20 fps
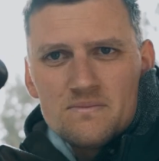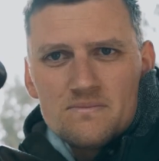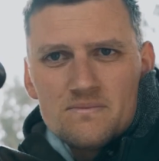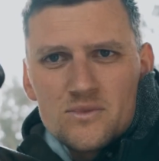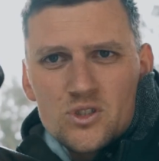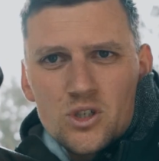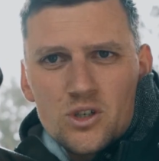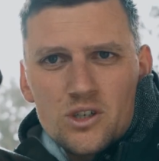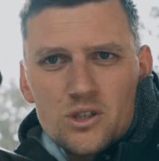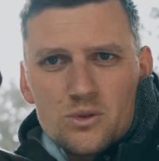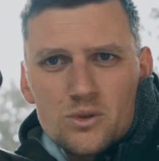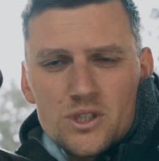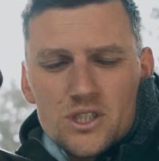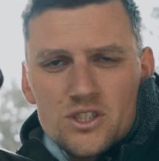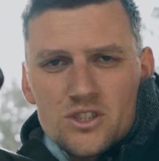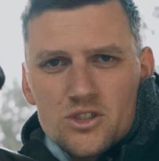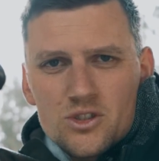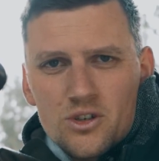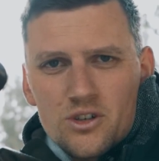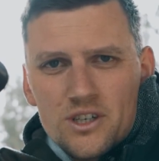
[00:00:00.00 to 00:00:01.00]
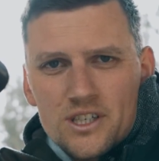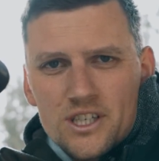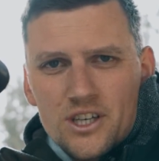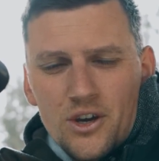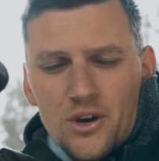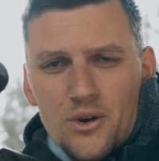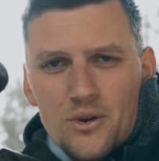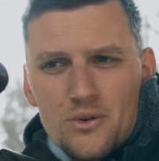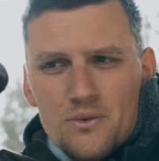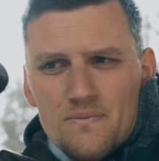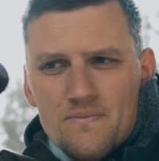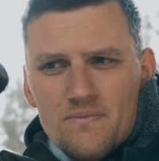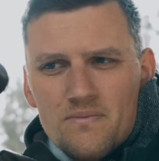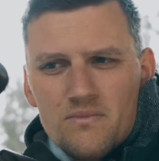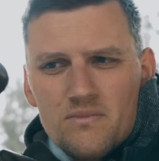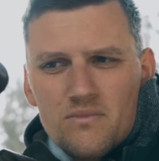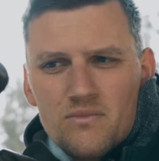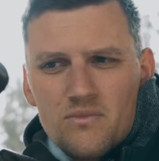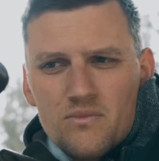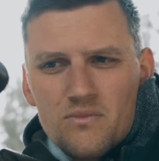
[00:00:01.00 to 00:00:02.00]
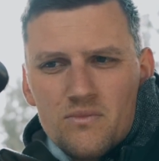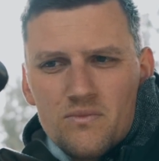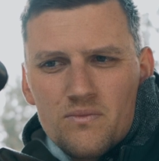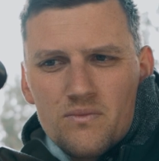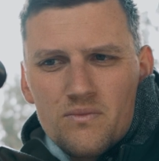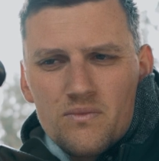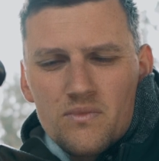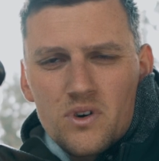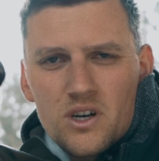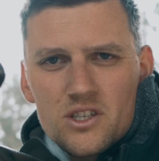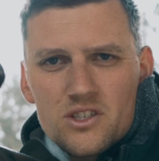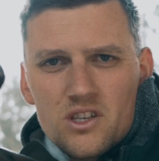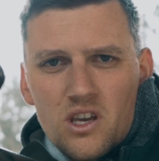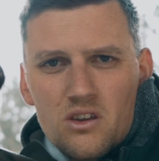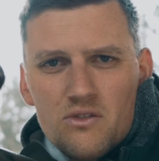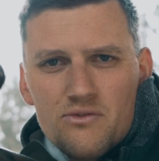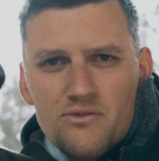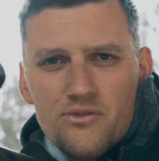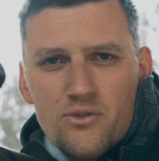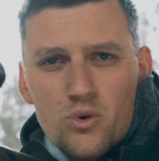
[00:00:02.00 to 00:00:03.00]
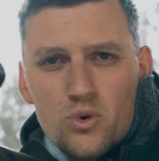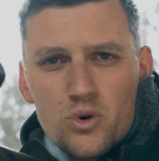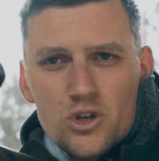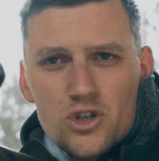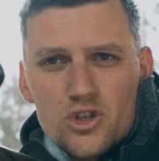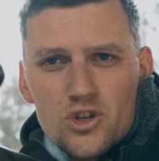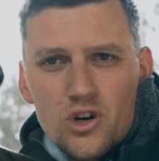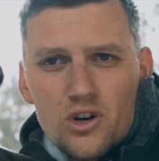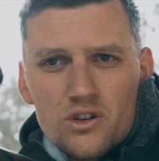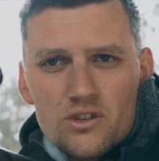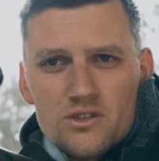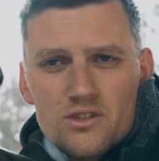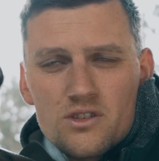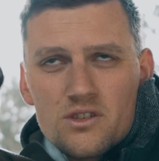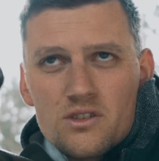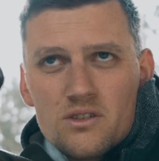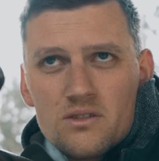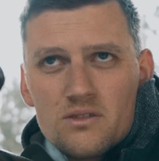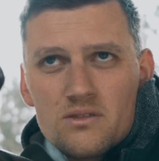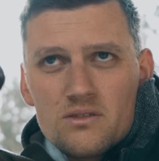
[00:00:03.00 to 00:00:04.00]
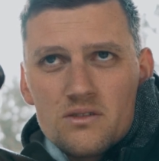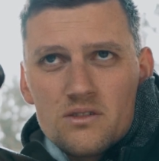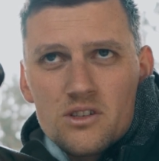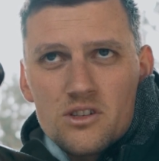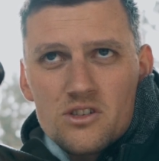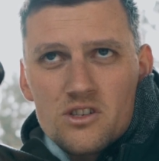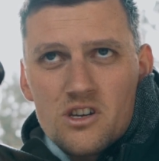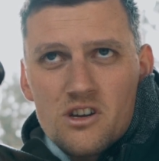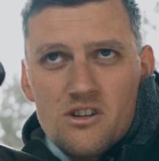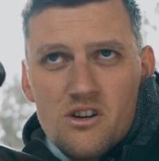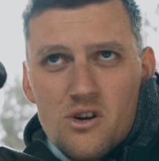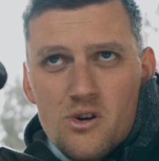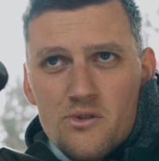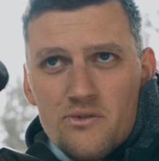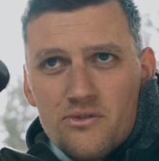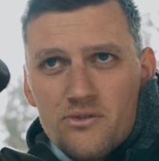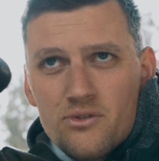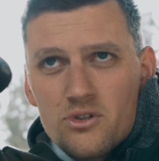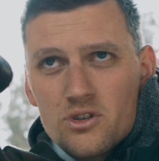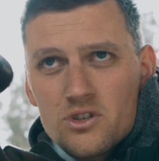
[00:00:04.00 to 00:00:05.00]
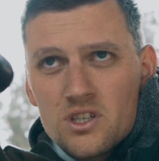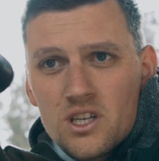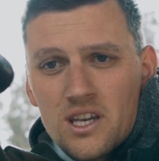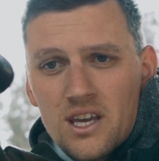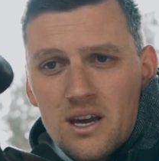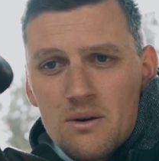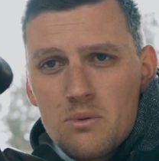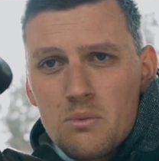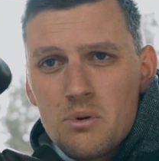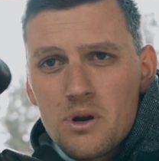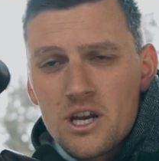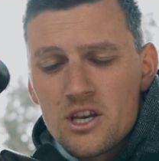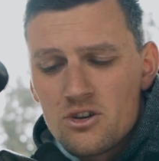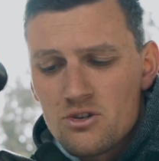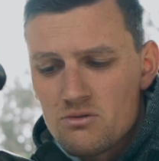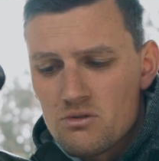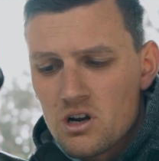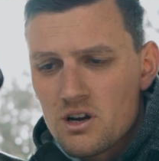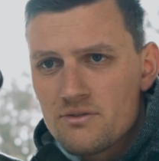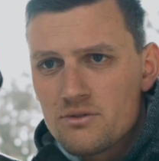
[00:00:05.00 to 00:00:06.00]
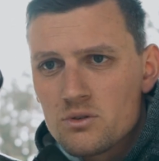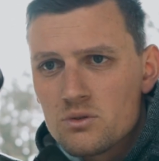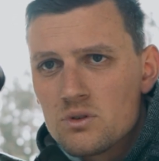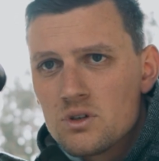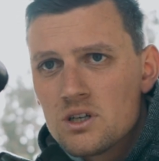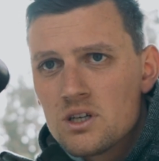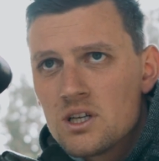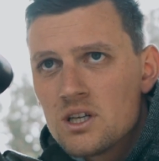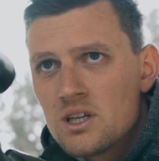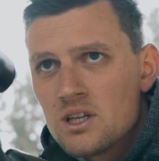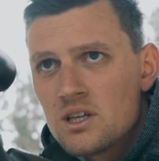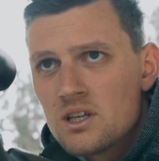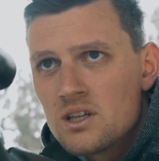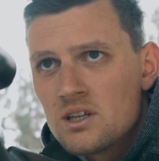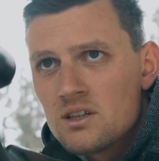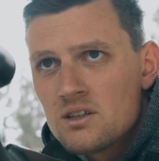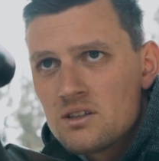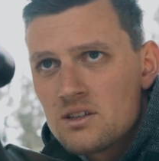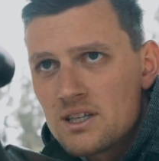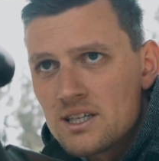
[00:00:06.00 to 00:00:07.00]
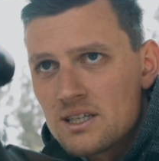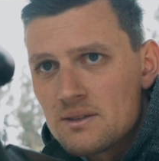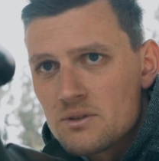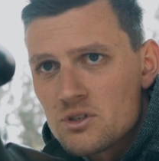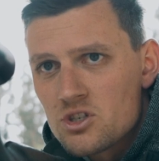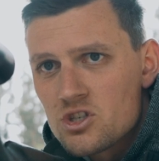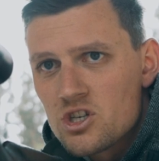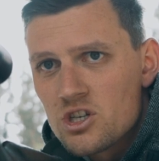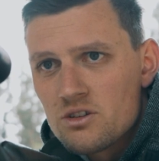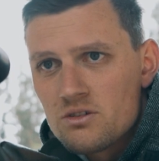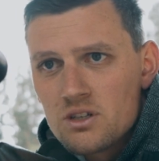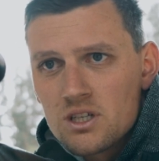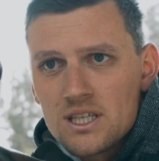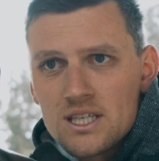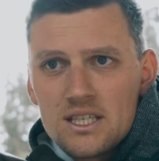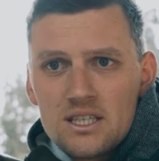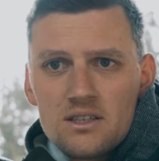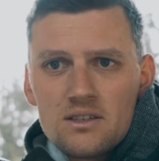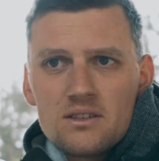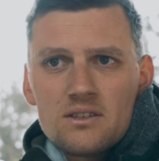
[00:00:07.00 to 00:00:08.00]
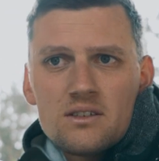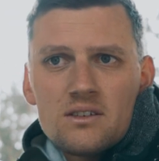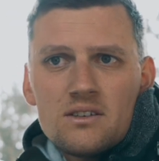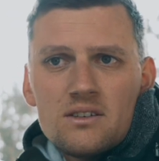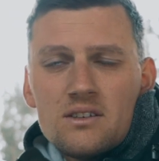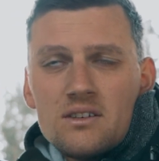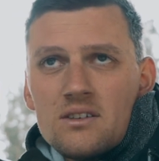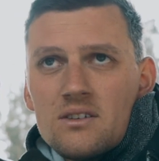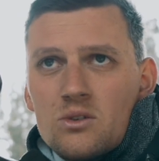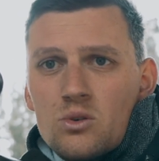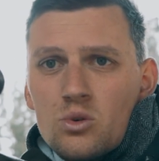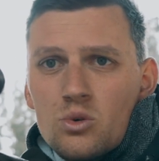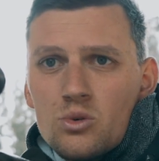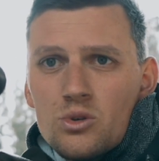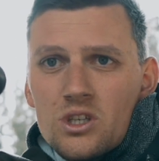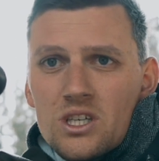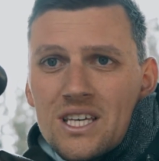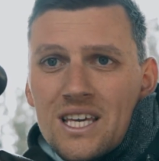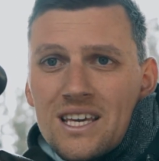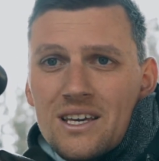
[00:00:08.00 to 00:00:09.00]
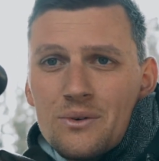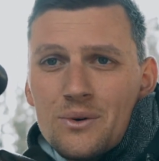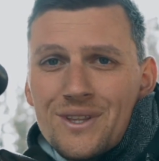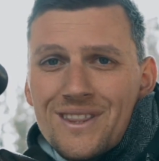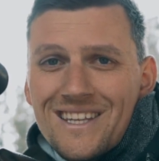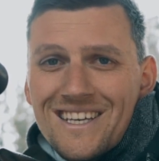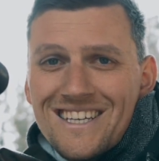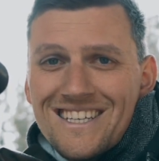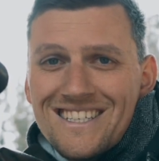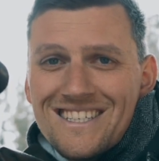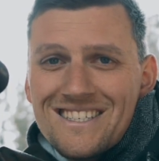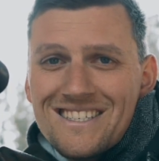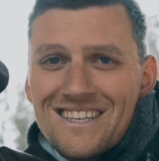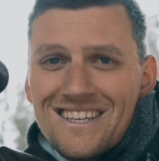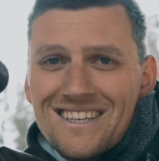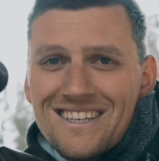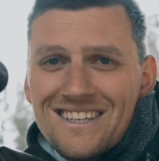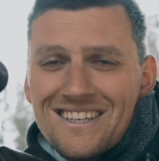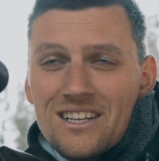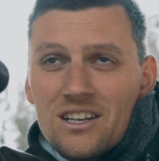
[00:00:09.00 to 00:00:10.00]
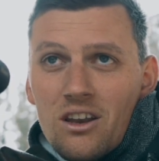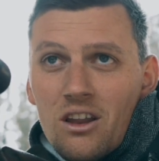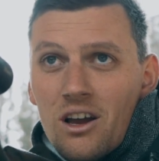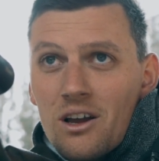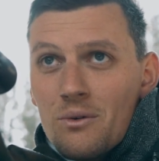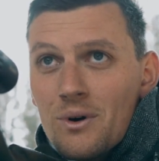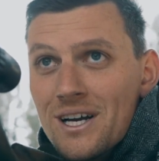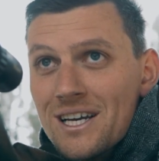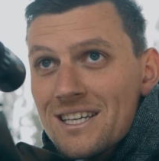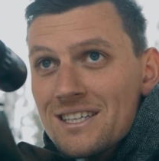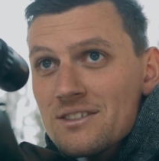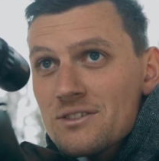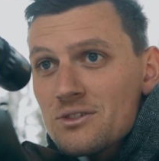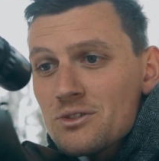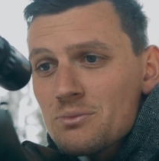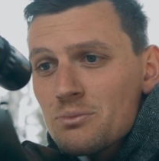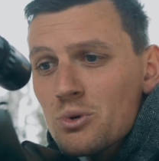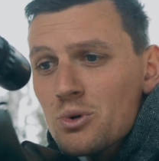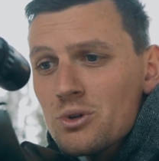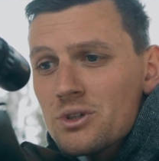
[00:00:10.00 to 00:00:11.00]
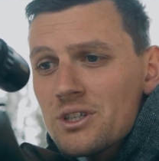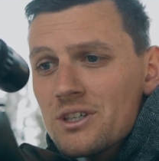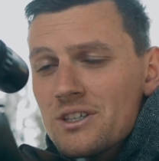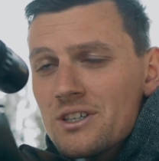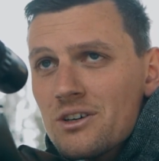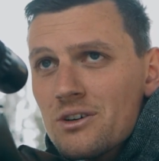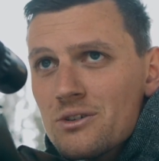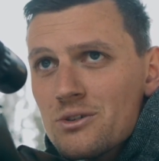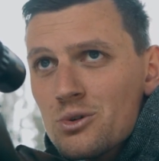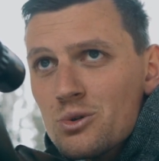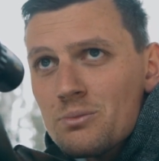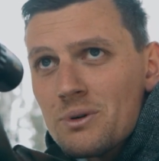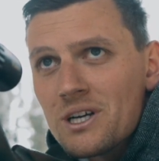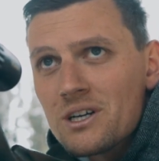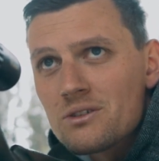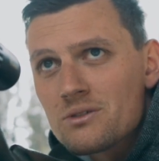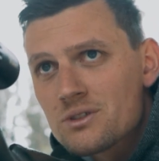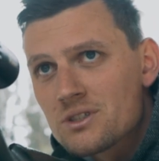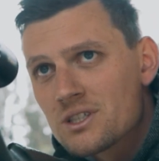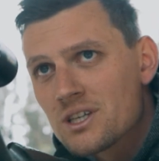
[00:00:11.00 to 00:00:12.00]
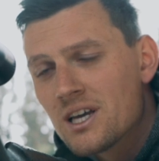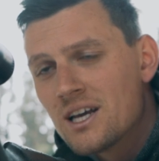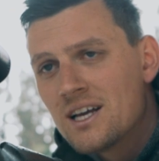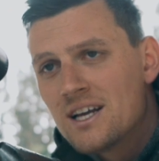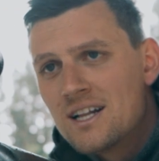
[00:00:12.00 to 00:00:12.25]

So I always try and go, I say 4 shots to 0 for setting up a brand new rifle. It's generally all you get with these lightweight sporter contour barrels.